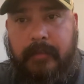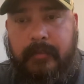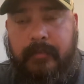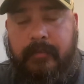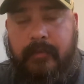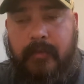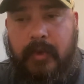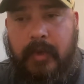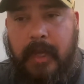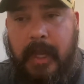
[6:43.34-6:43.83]

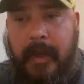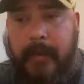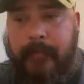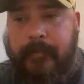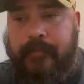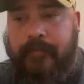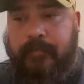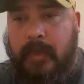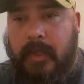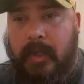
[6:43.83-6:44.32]
Okay,
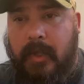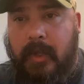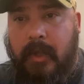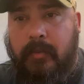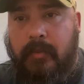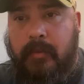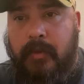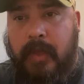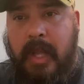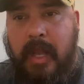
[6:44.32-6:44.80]

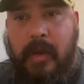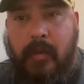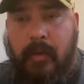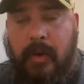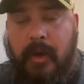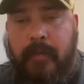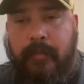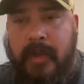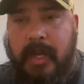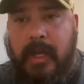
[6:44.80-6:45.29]
key
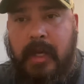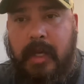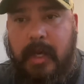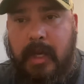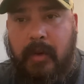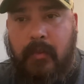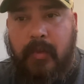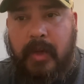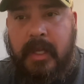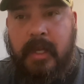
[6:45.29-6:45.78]
word being
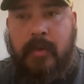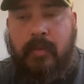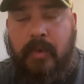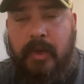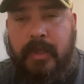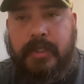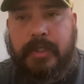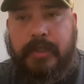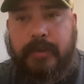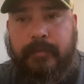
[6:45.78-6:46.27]
here when he
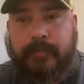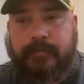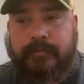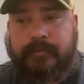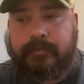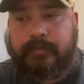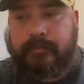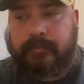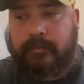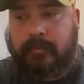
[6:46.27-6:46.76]
wants to.
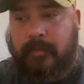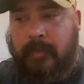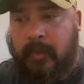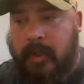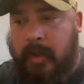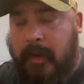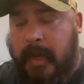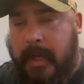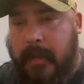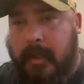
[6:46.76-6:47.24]

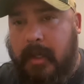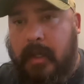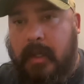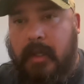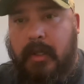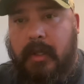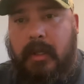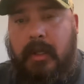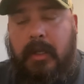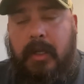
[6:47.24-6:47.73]
All right.
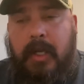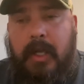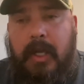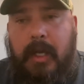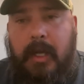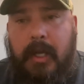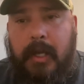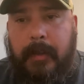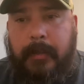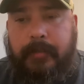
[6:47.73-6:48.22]

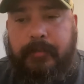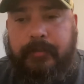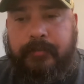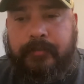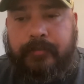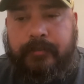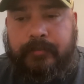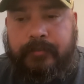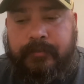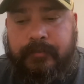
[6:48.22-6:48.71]
Uh,
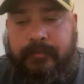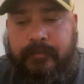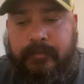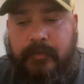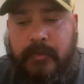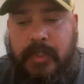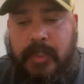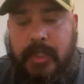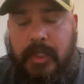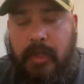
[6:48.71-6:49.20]

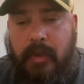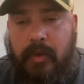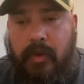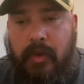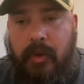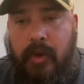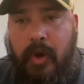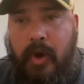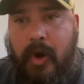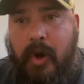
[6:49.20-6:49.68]

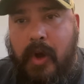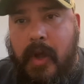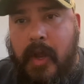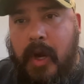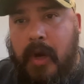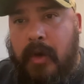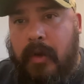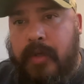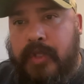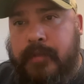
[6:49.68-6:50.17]
so all
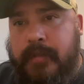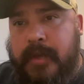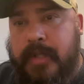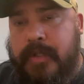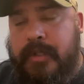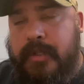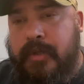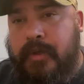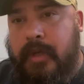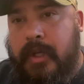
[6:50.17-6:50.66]
Errol Spence
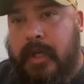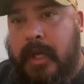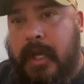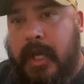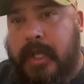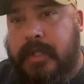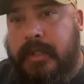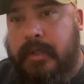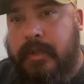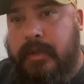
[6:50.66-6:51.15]
Jr.
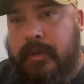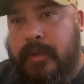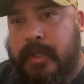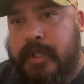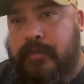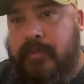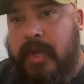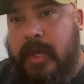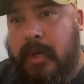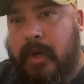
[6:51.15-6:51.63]
has to do is
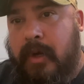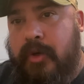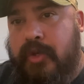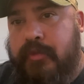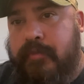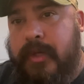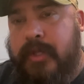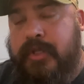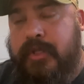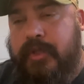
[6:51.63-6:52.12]
beat Errol
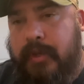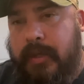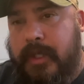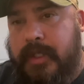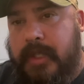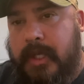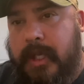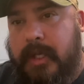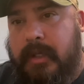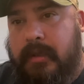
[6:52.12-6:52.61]
Spence Jr.
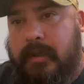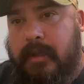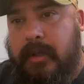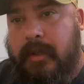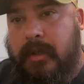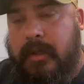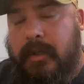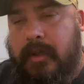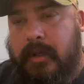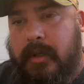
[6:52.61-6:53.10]
tonight,
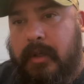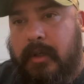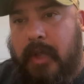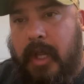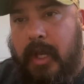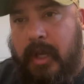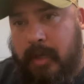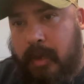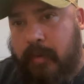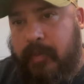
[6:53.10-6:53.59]

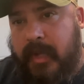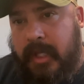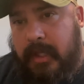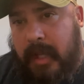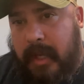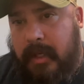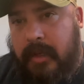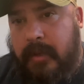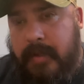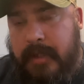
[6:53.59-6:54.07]
and he'll beat
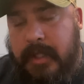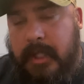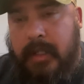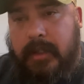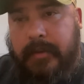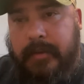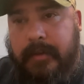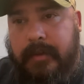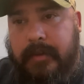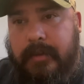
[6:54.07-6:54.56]
Danny Garcia.
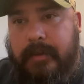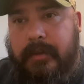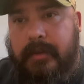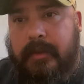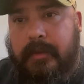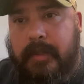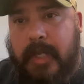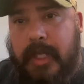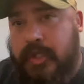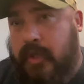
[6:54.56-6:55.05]

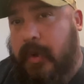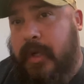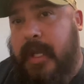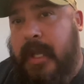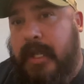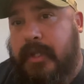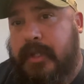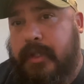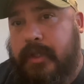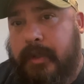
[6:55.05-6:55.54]
That's all he
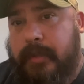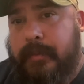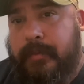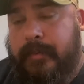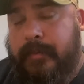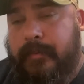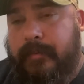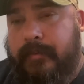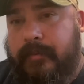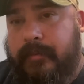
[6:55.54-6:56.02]
has to do.
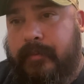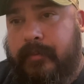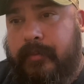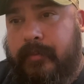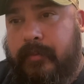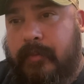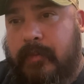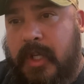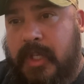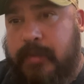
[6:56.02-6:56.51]

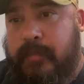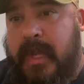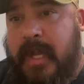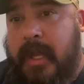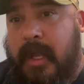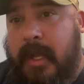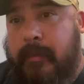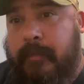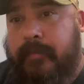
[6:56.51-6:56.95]
Is be him.